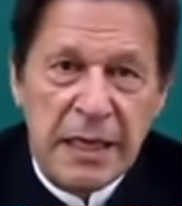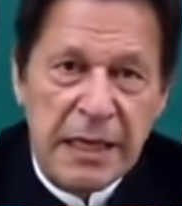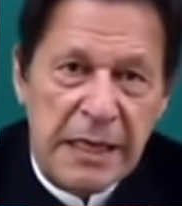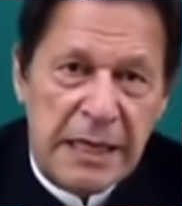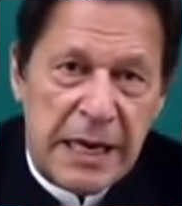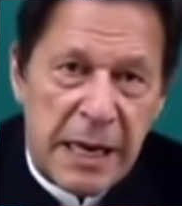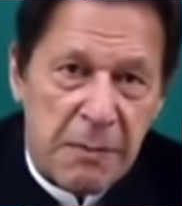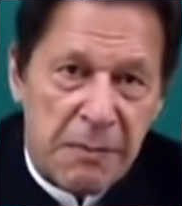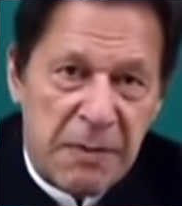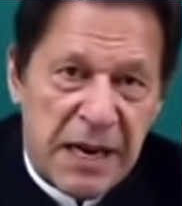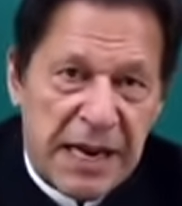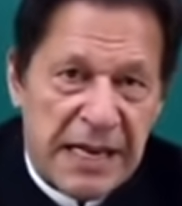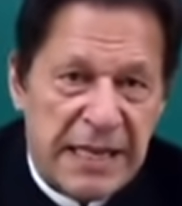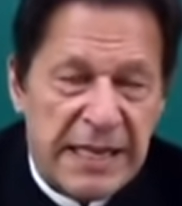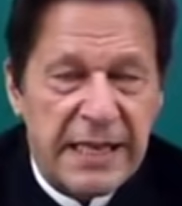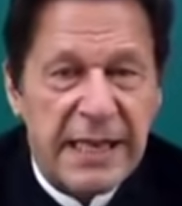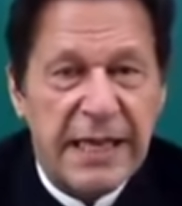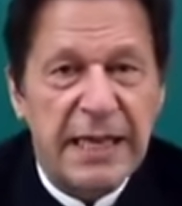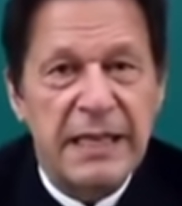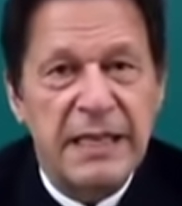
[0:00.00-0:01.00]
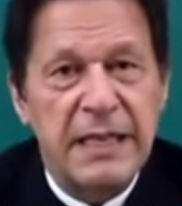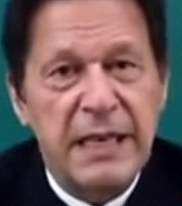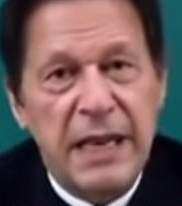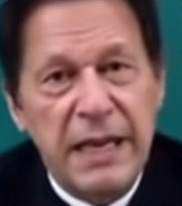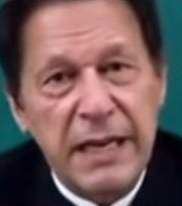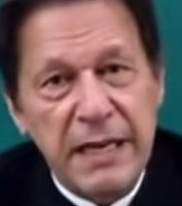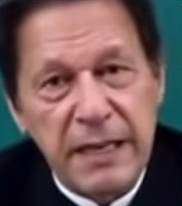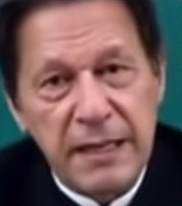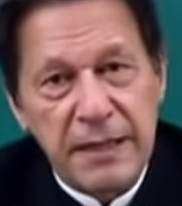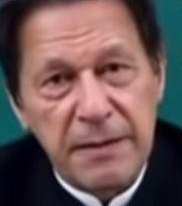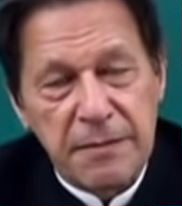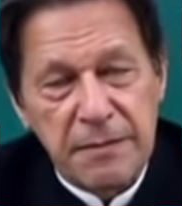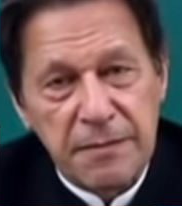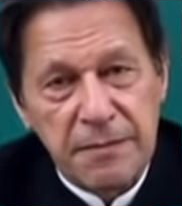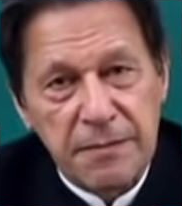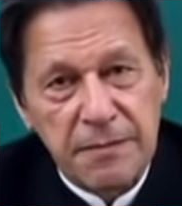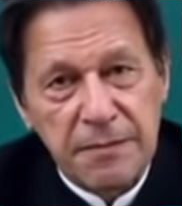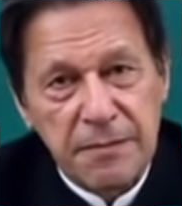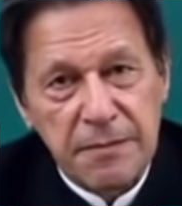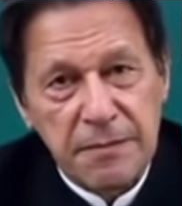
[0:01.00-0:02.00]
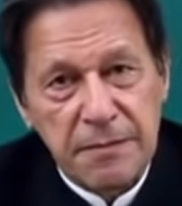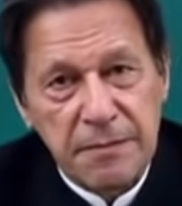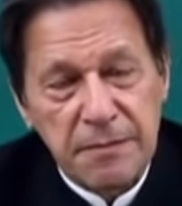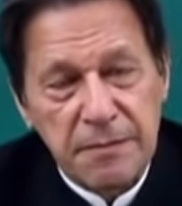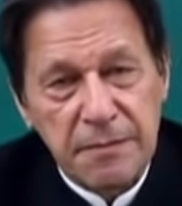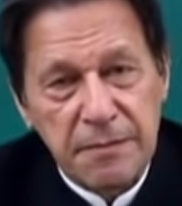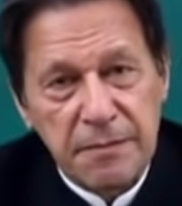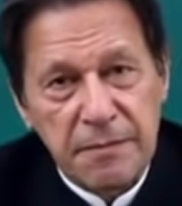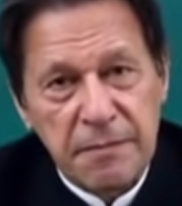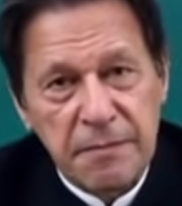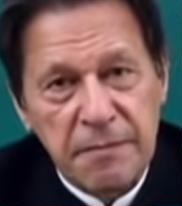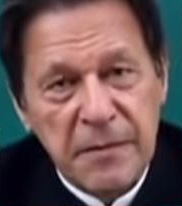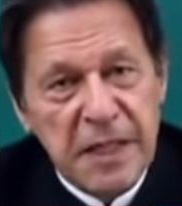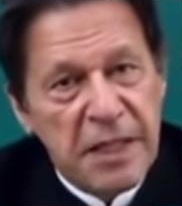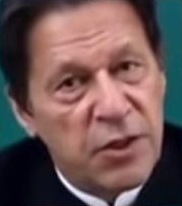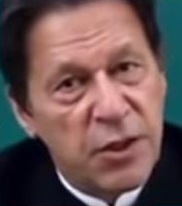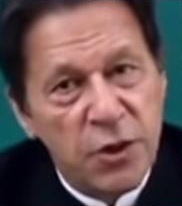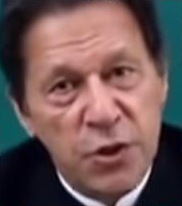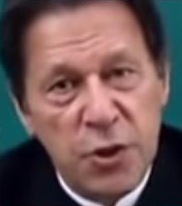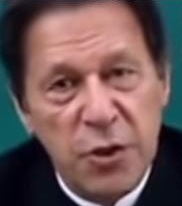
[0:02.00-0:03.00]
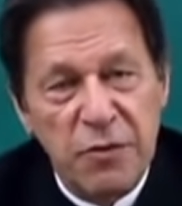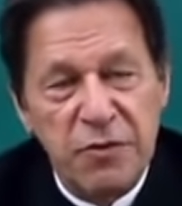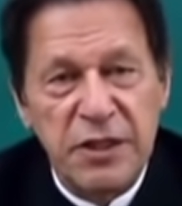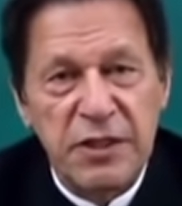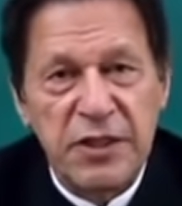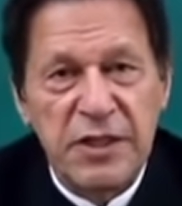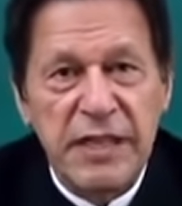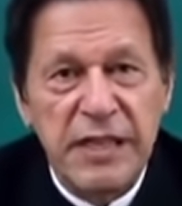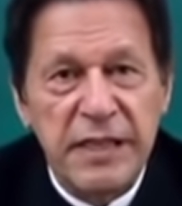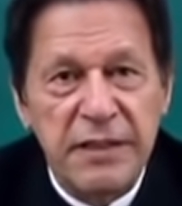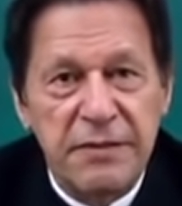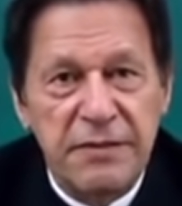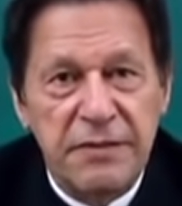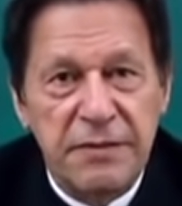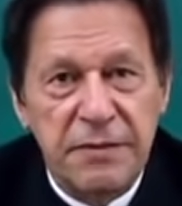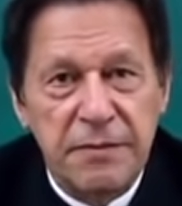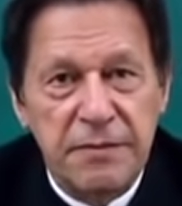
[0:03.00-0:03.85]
Come 1989, the Soviets leave.